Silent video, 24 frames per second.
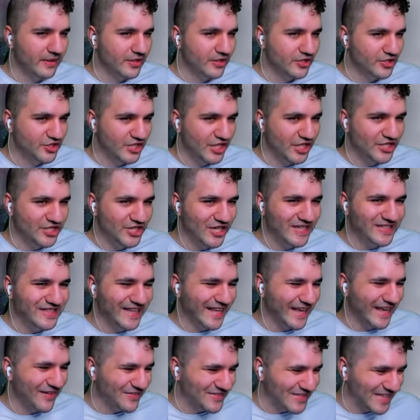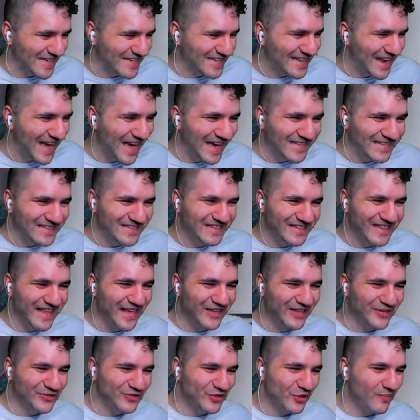GG's. They give us a nice thank
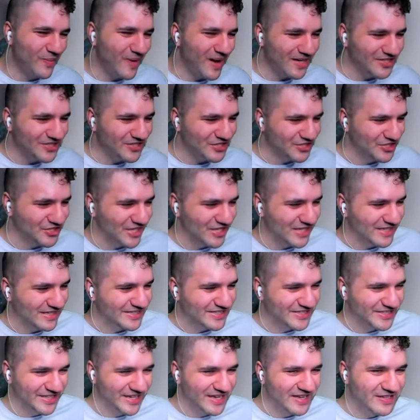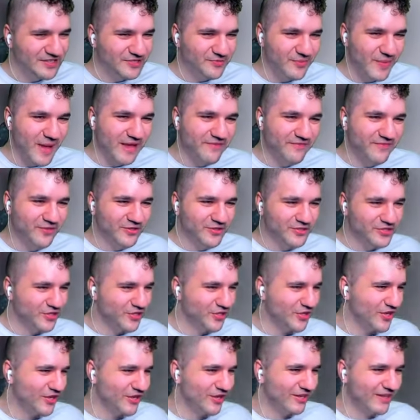you so much. GG's, man. Feels
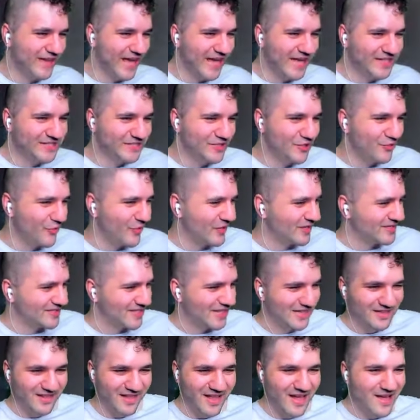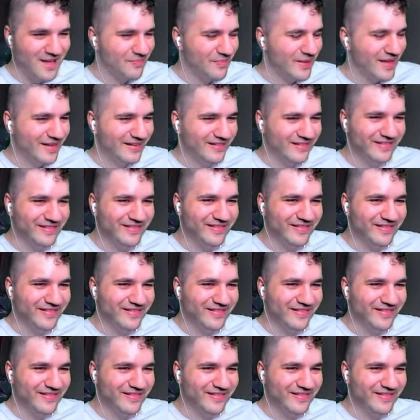good. Take the Ransack Lab, man.